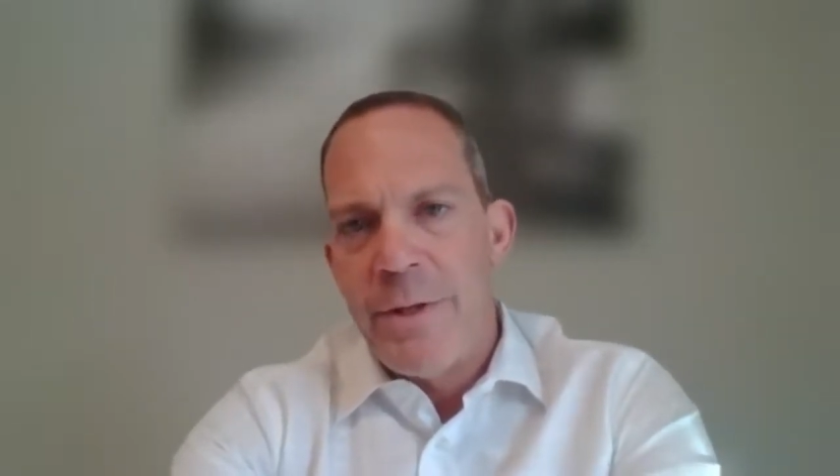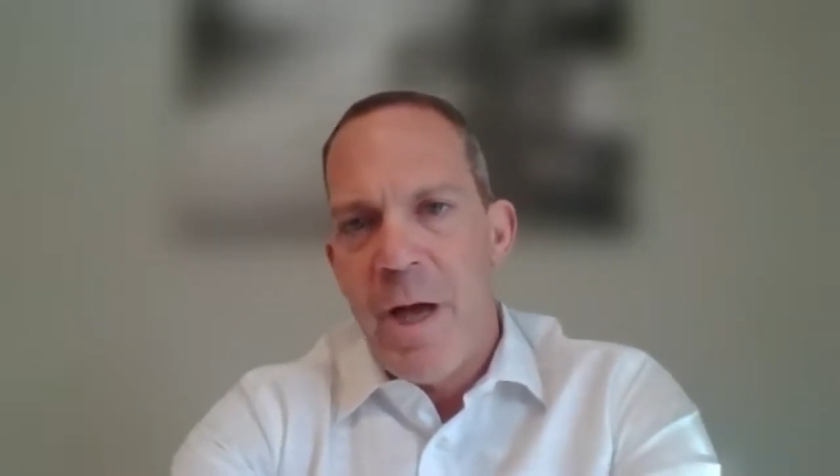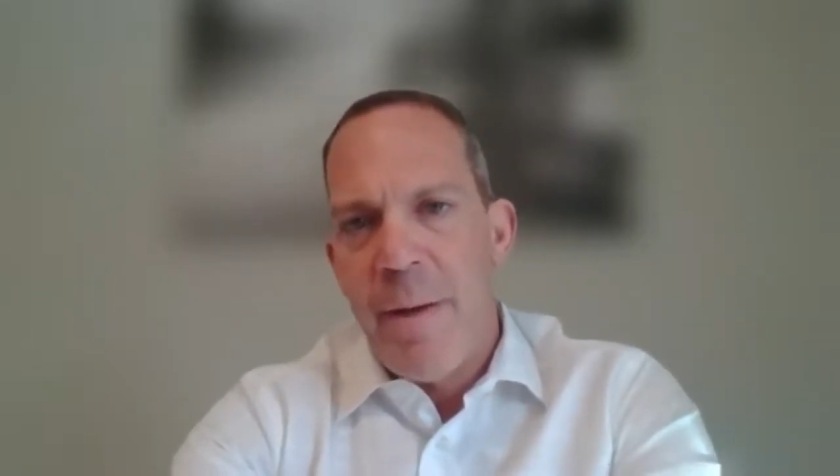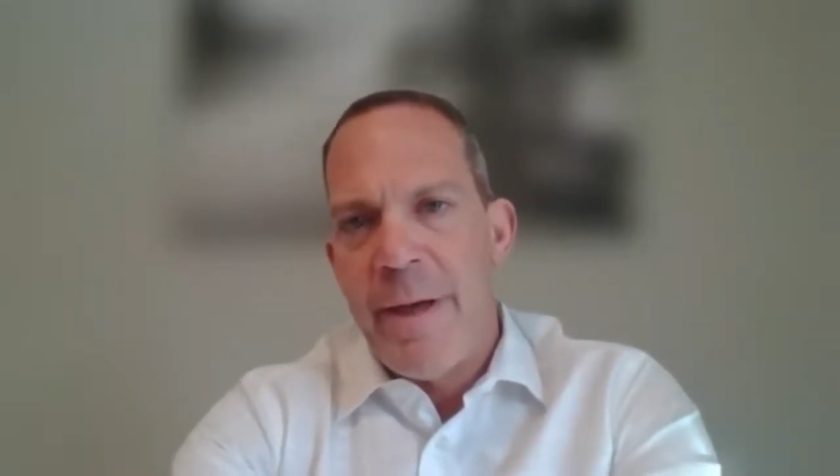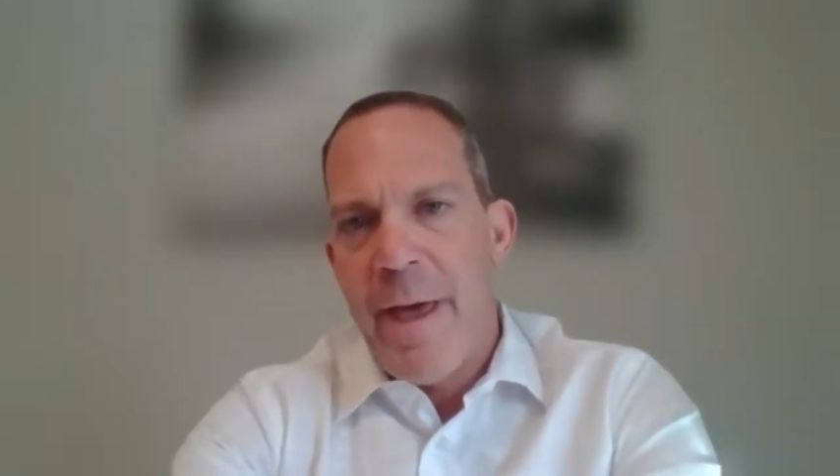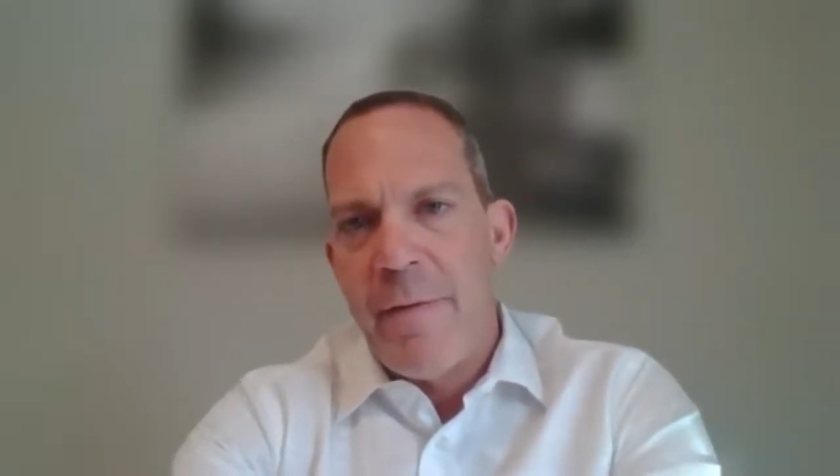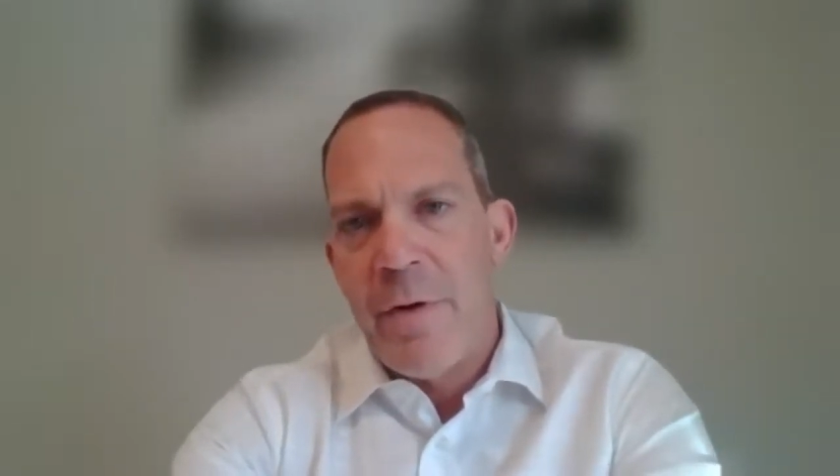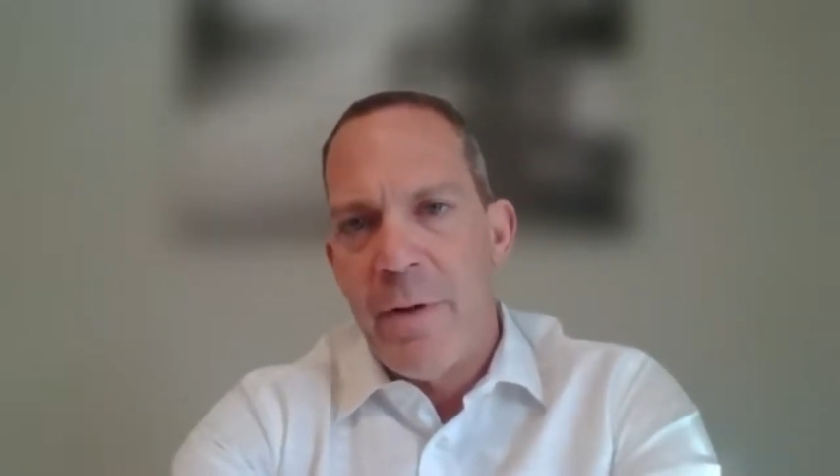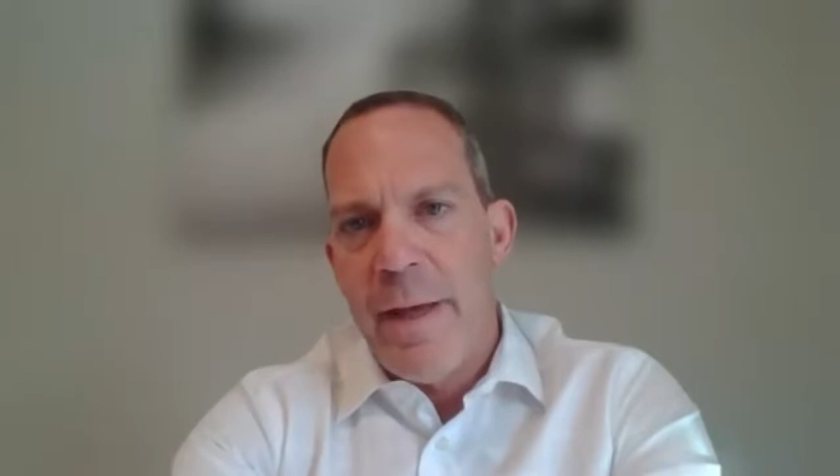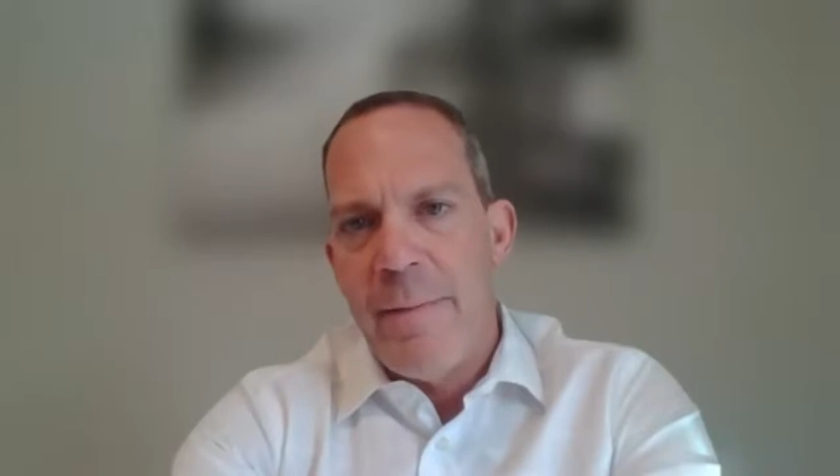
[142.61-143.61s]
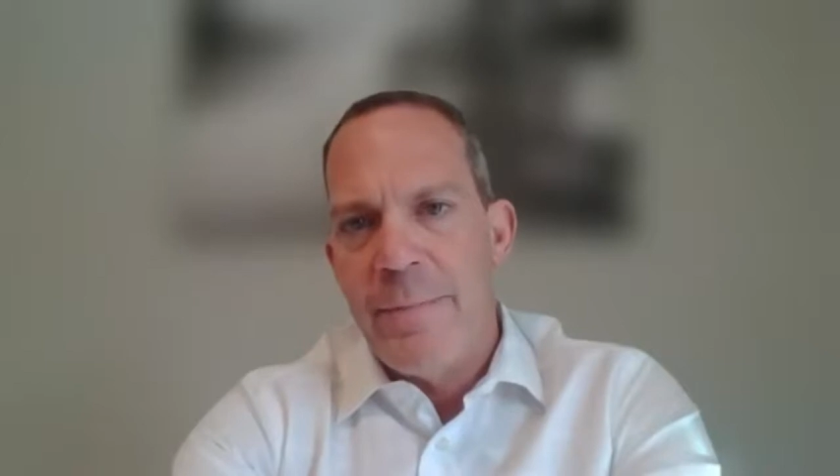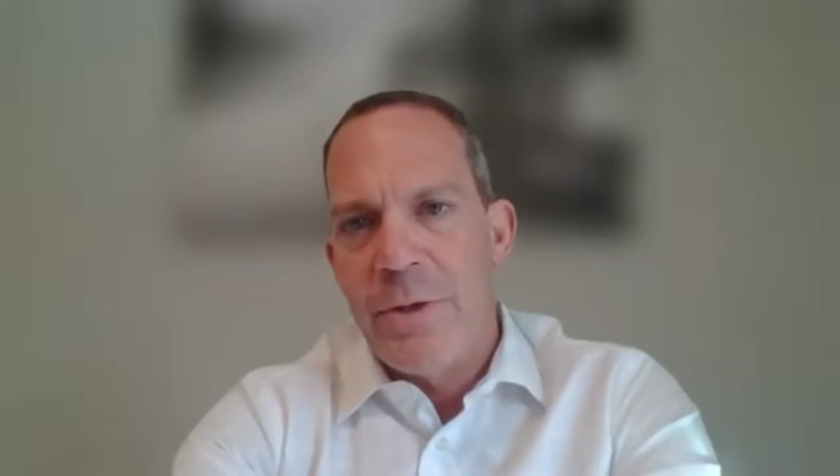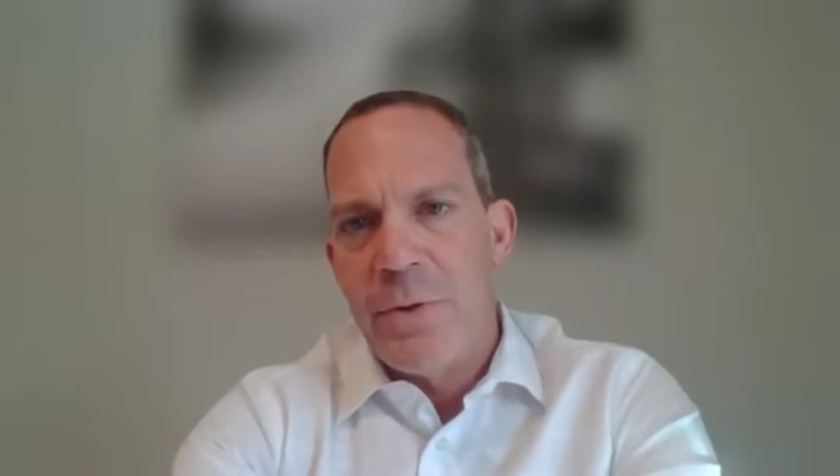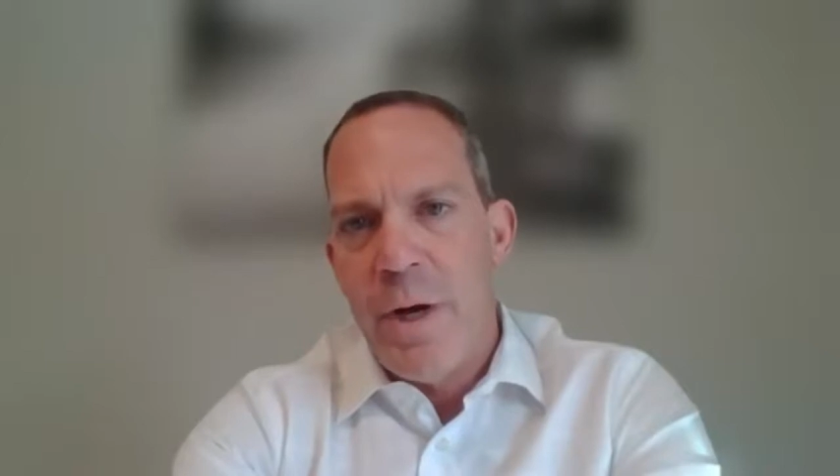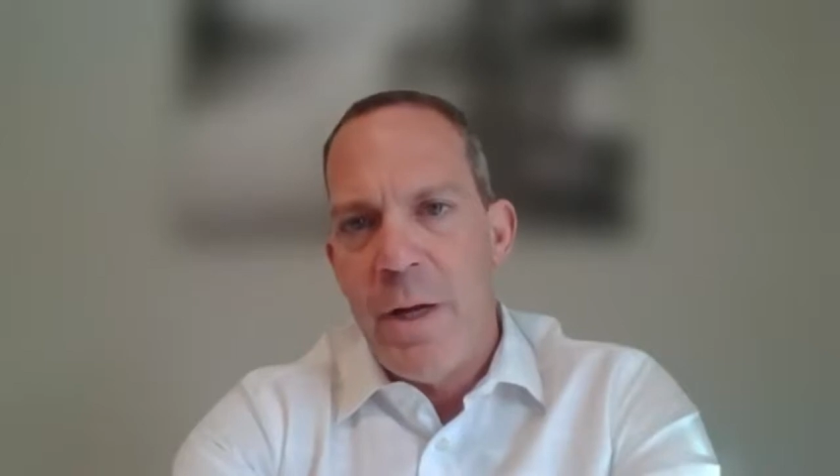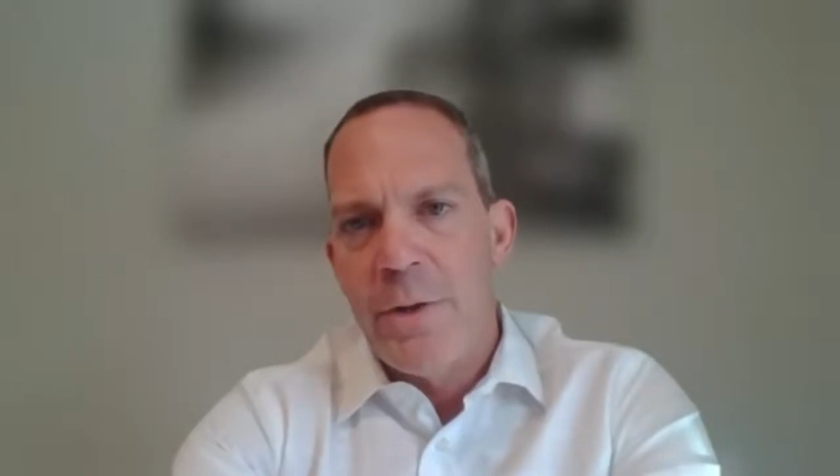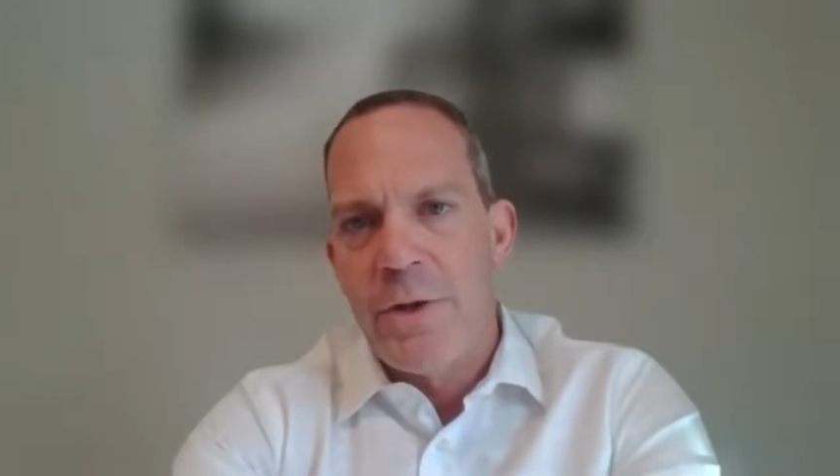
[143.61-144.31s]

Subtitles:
coming out of our labs as well.